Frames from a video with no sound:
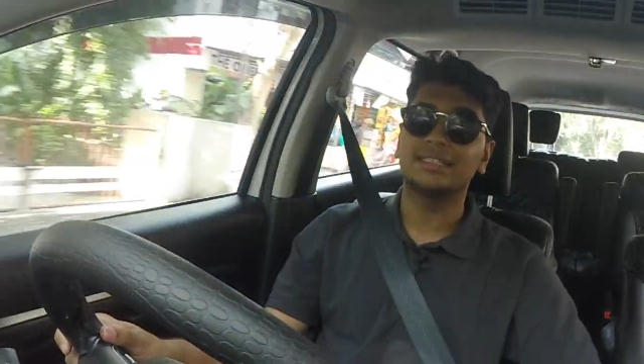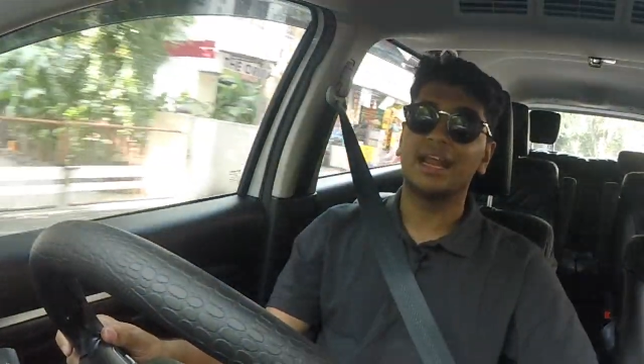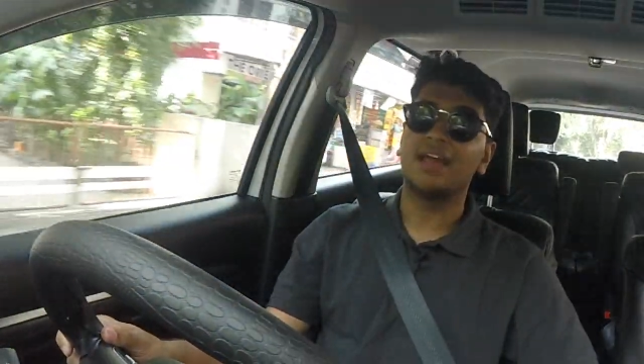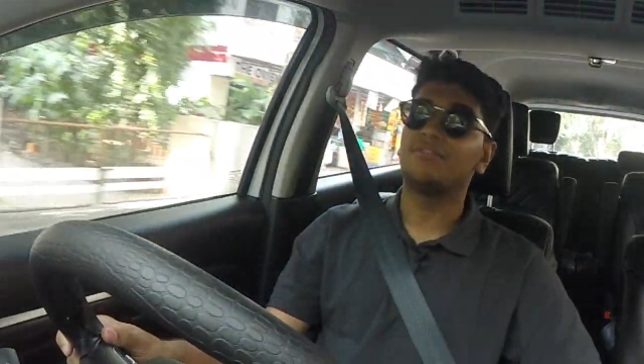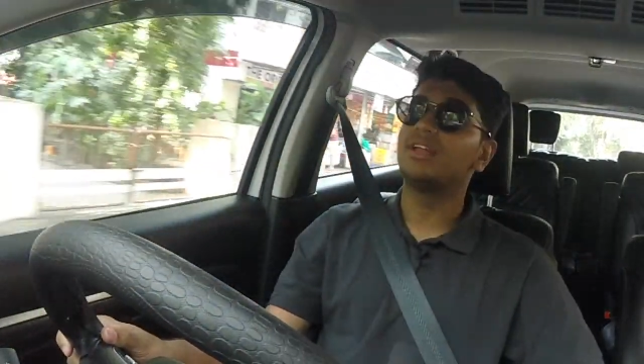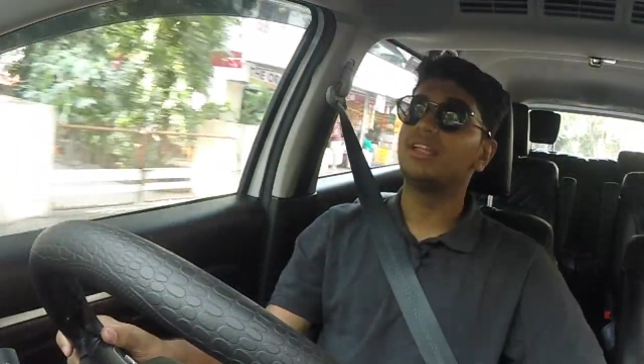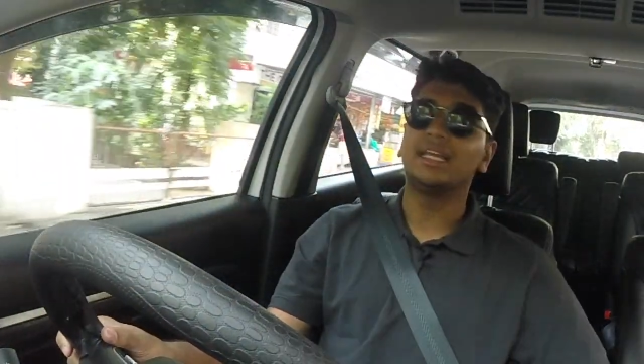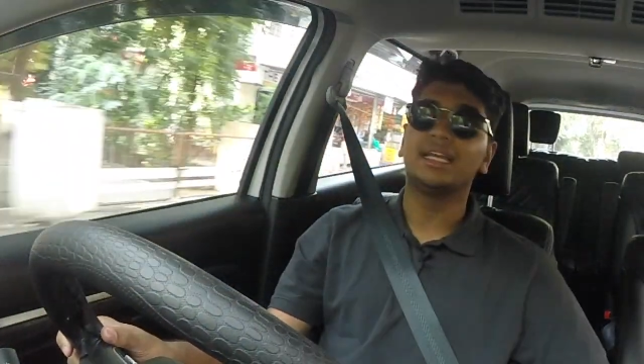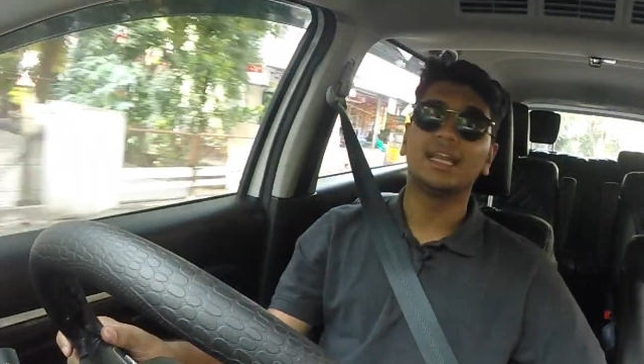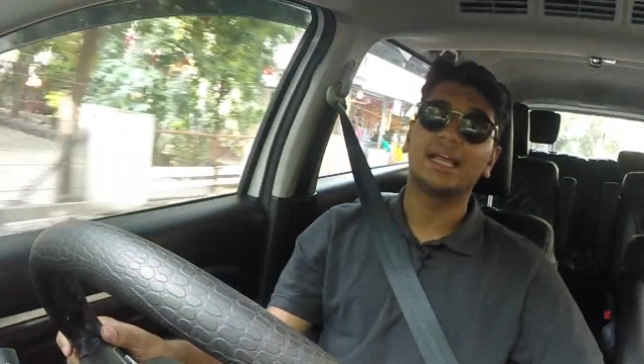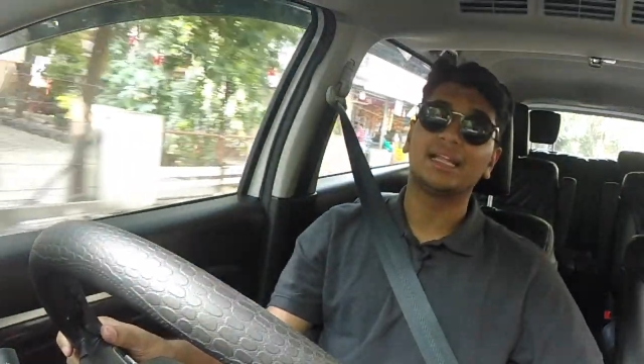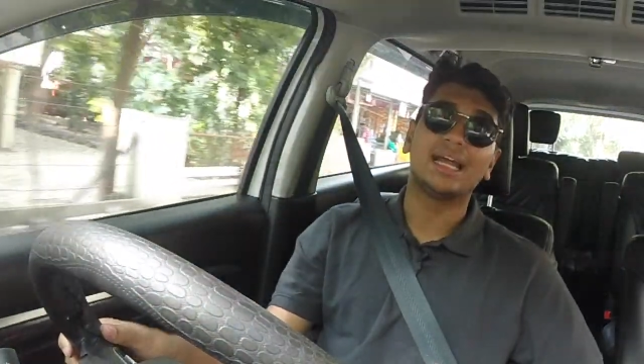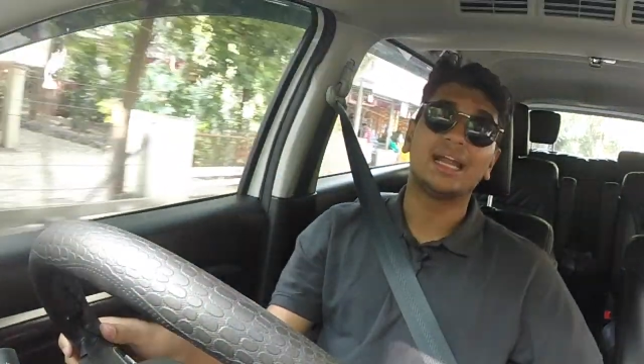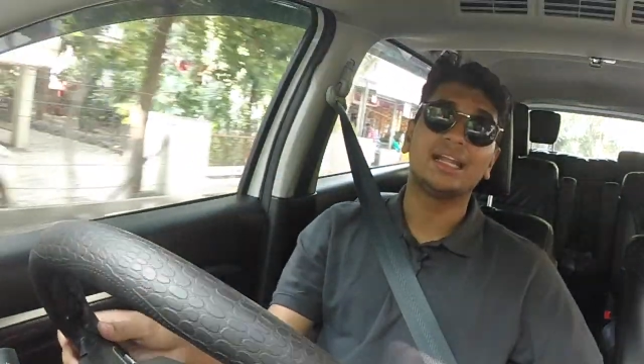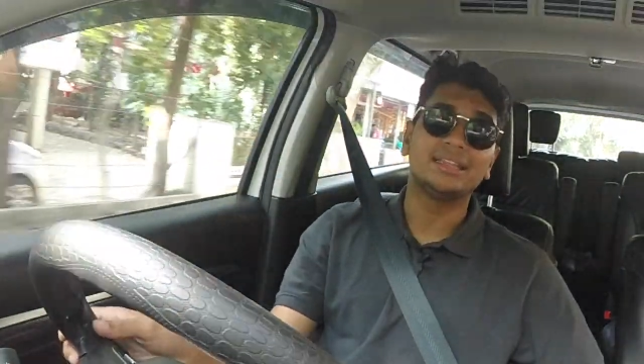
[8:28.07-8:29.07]
and everything
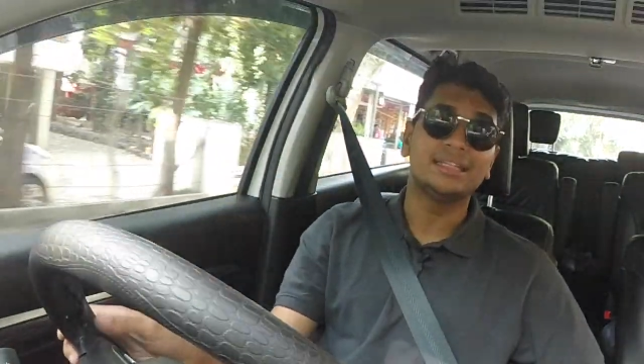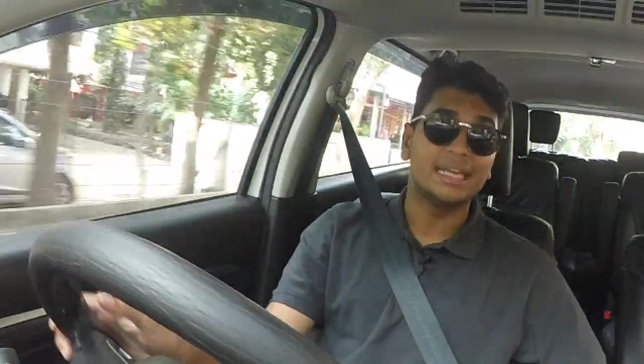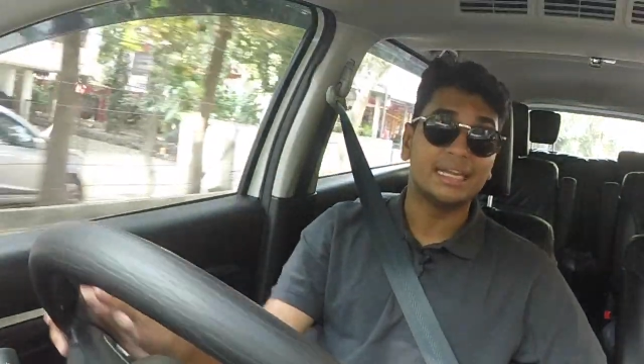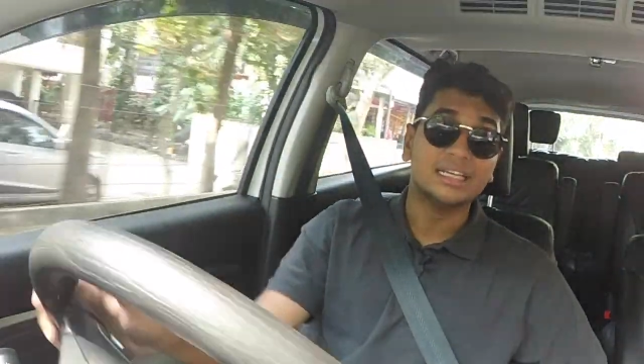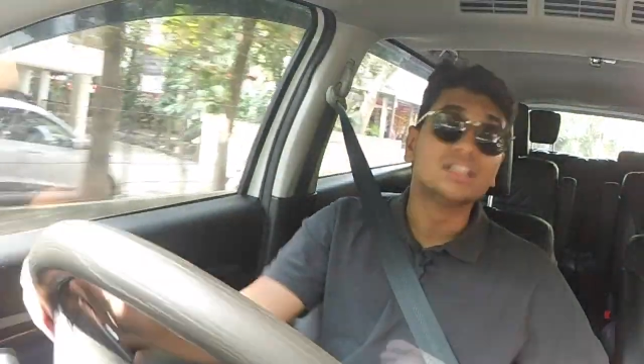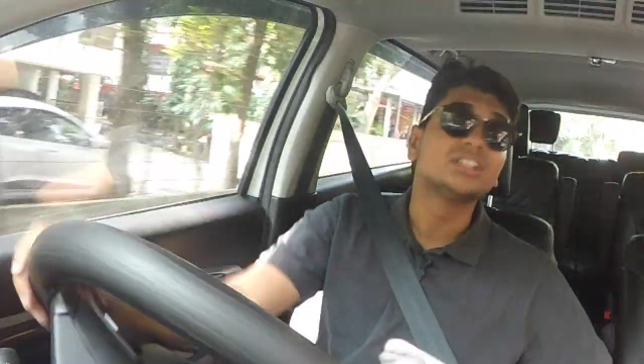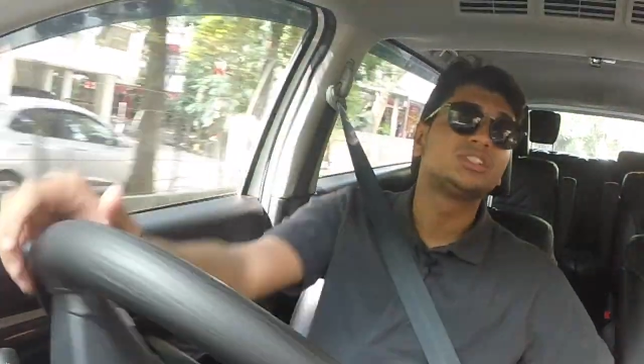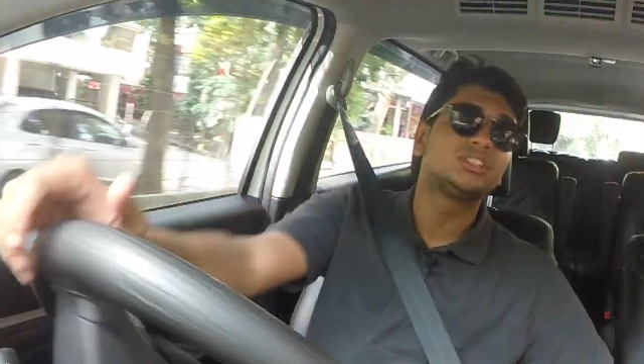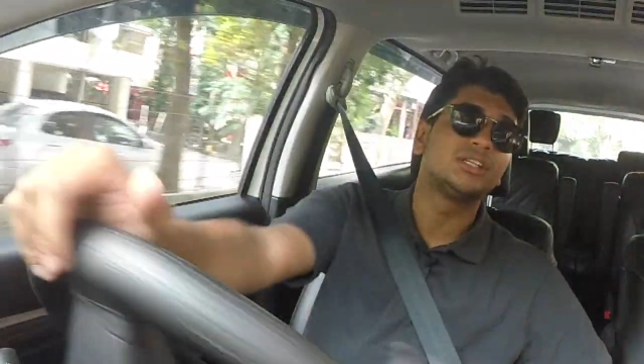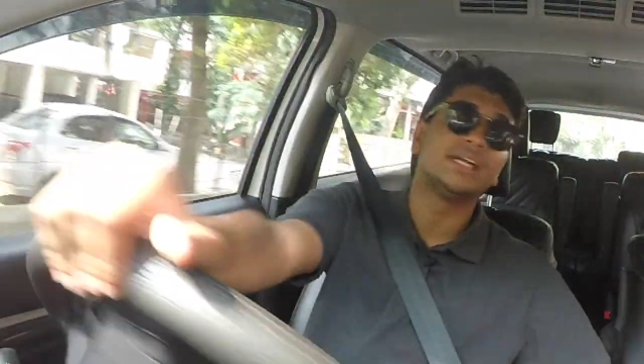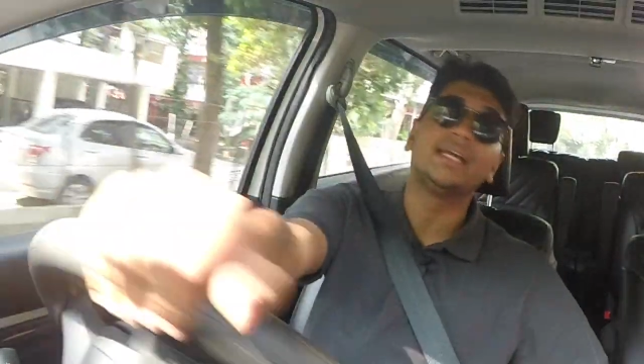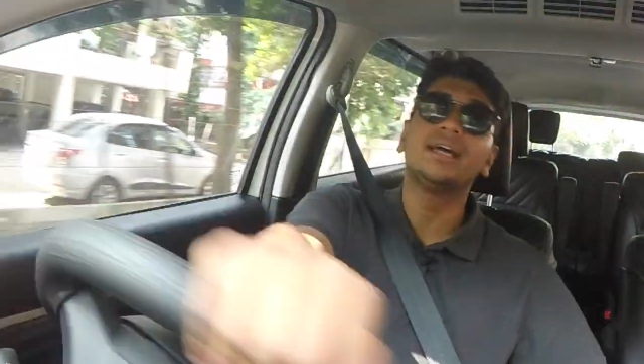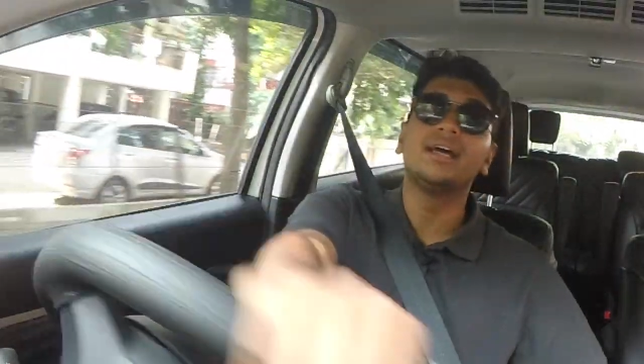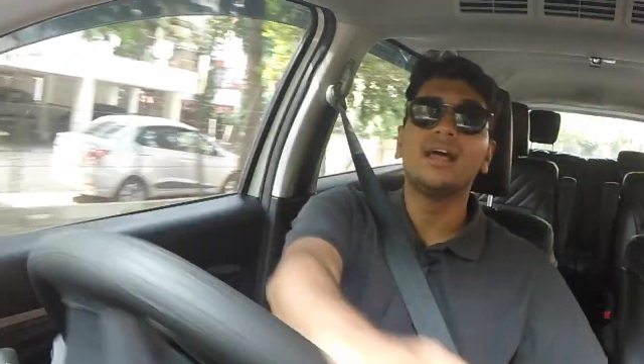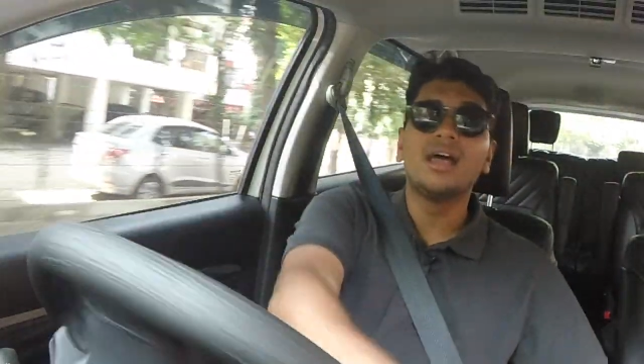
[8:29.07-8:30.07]
like that in the industry.